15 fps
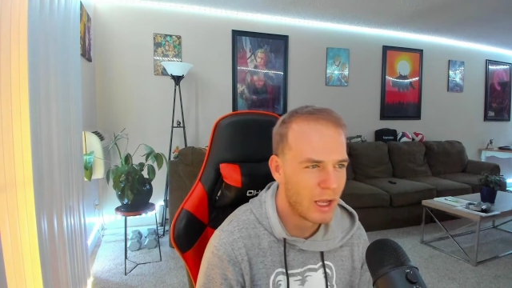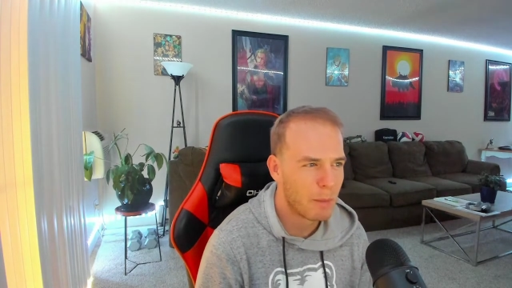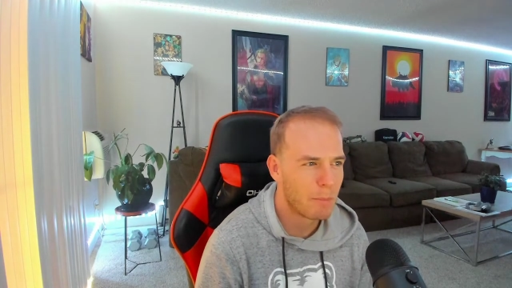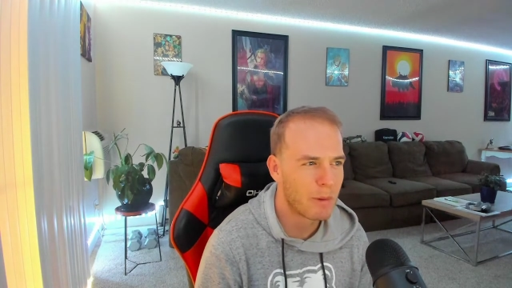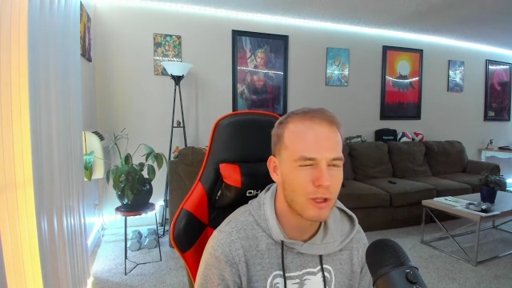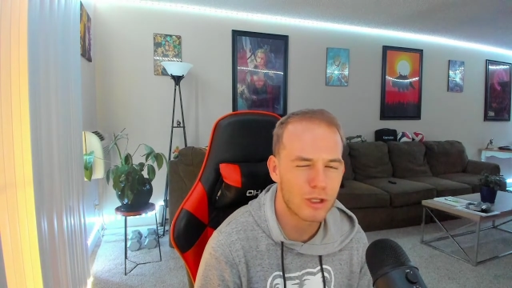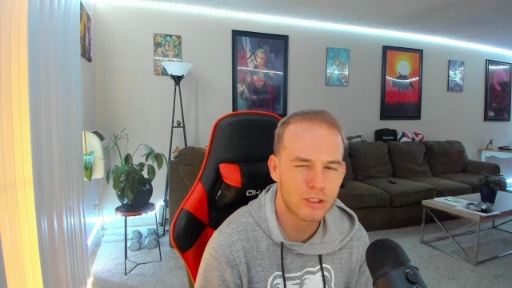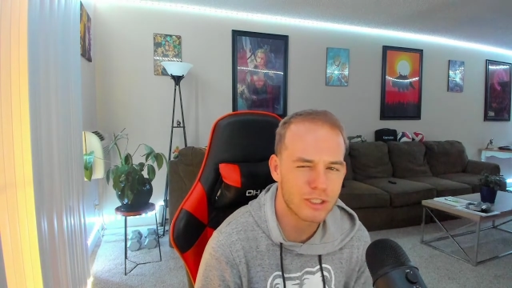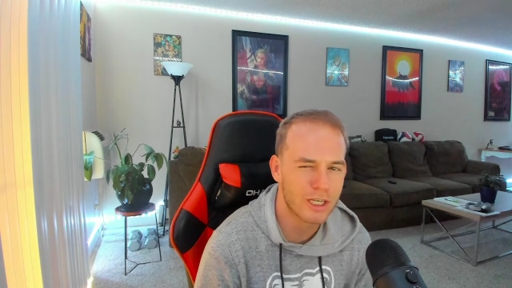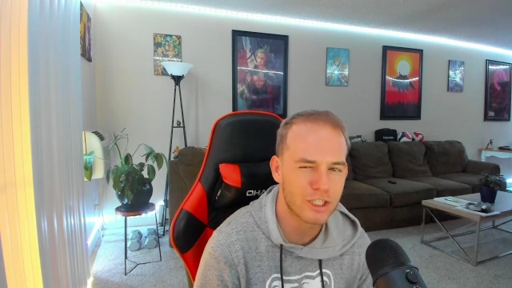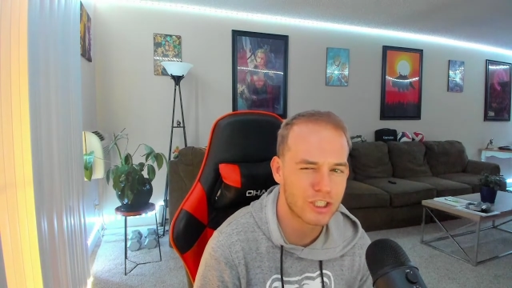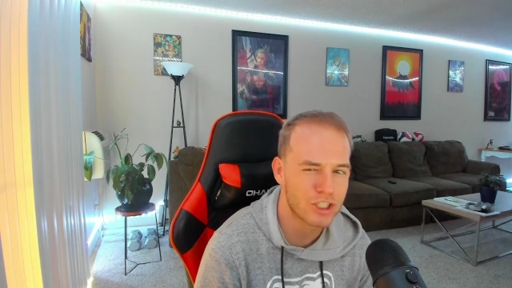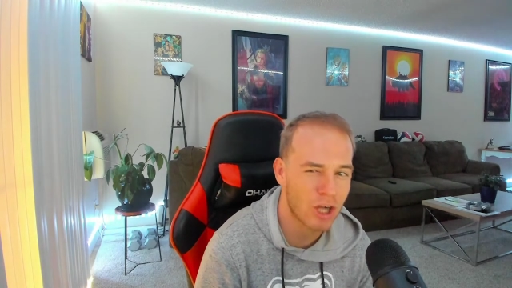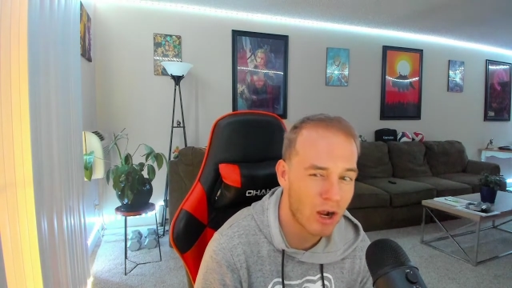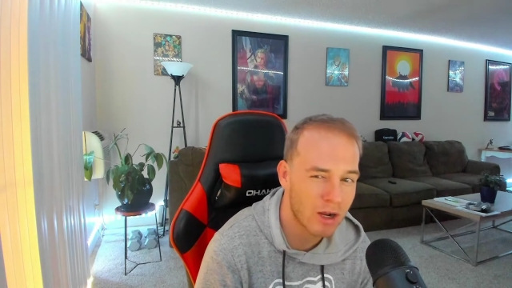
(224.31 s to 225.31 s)
But it looks like
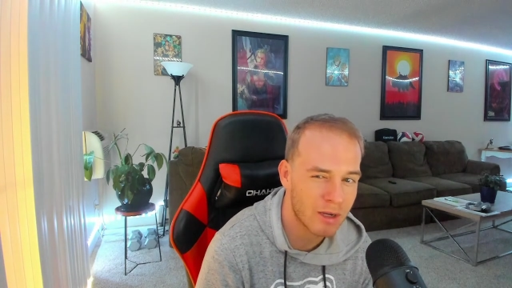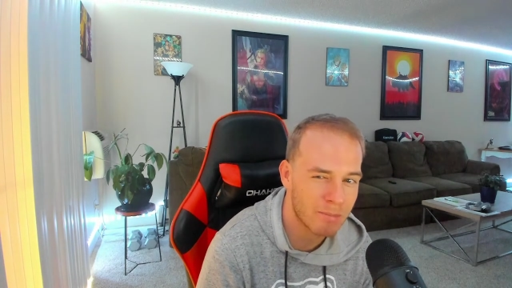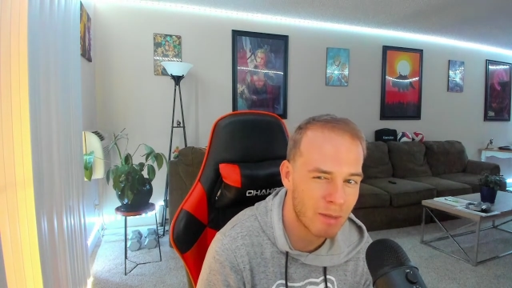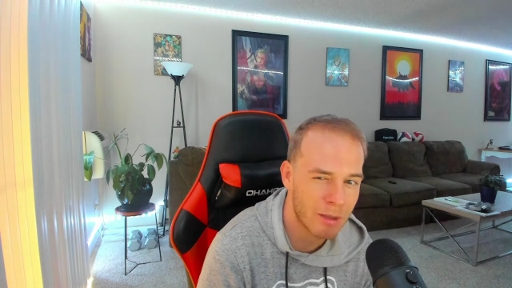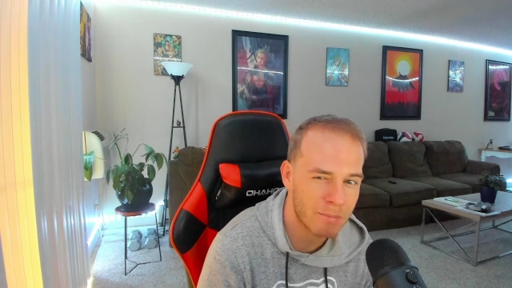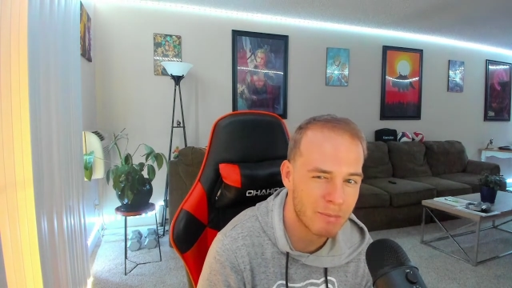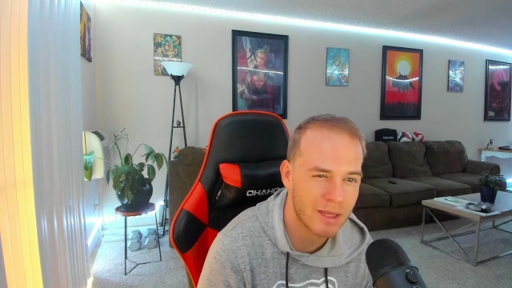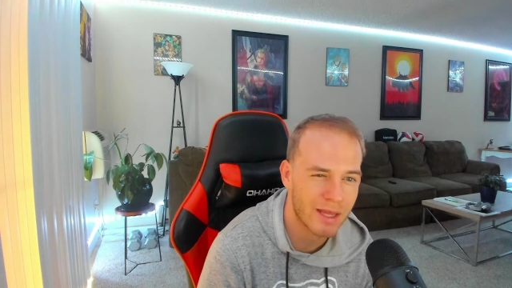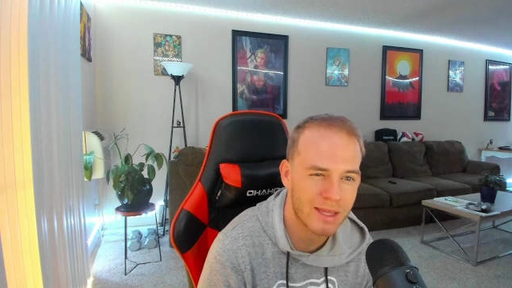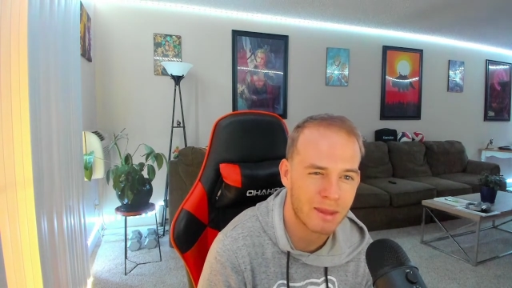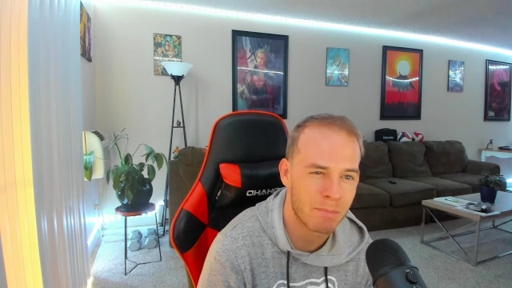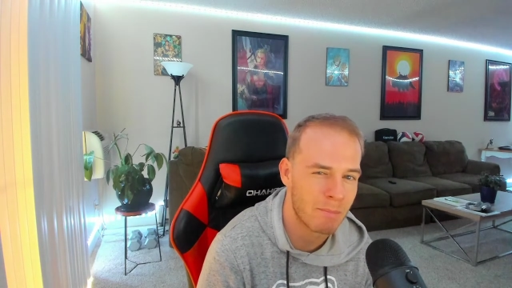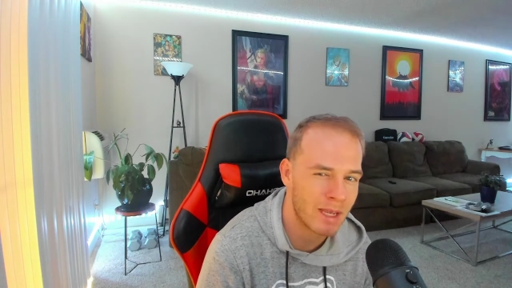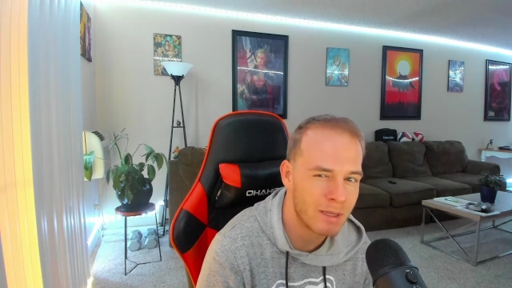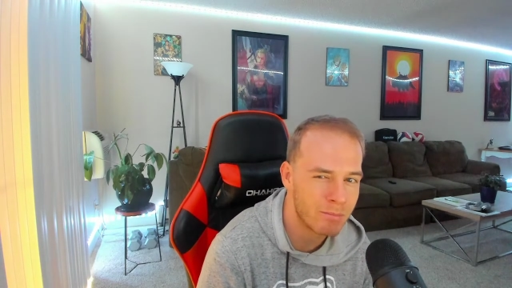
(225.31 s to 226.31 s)
Shaka might be like the
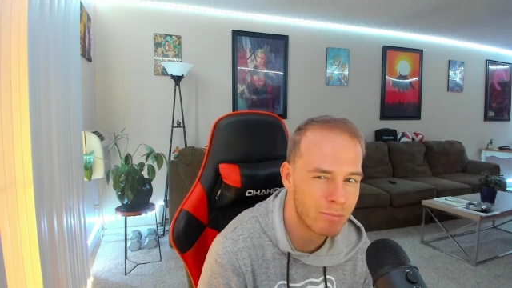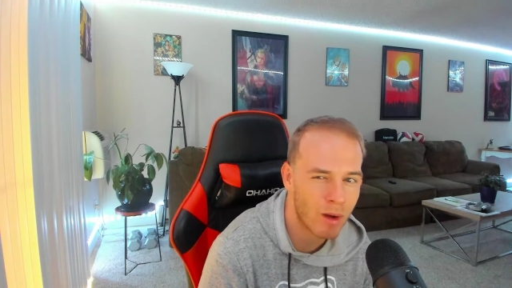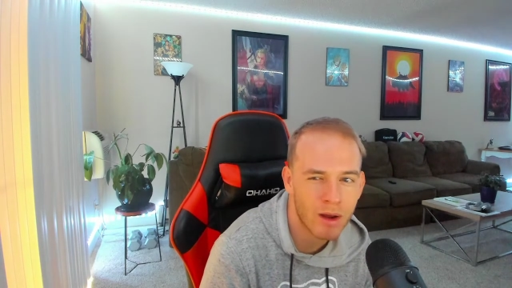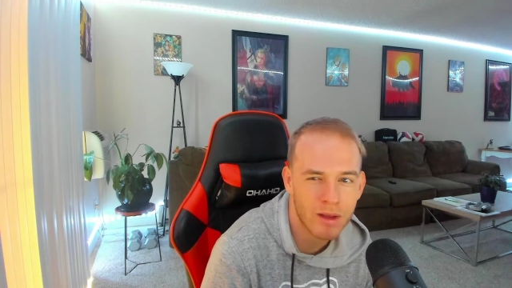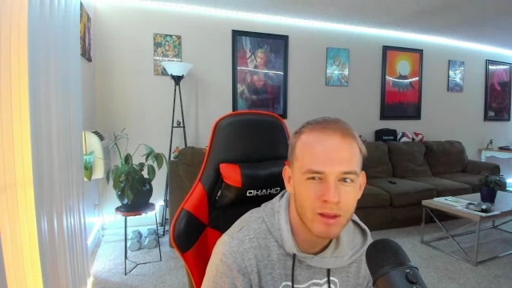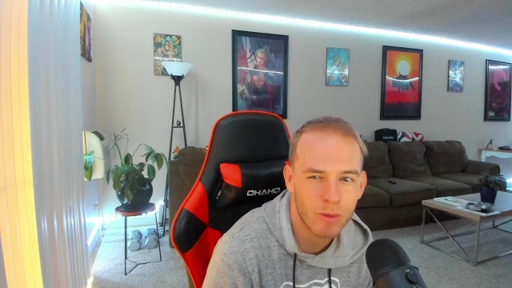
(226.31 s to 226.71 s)
main body,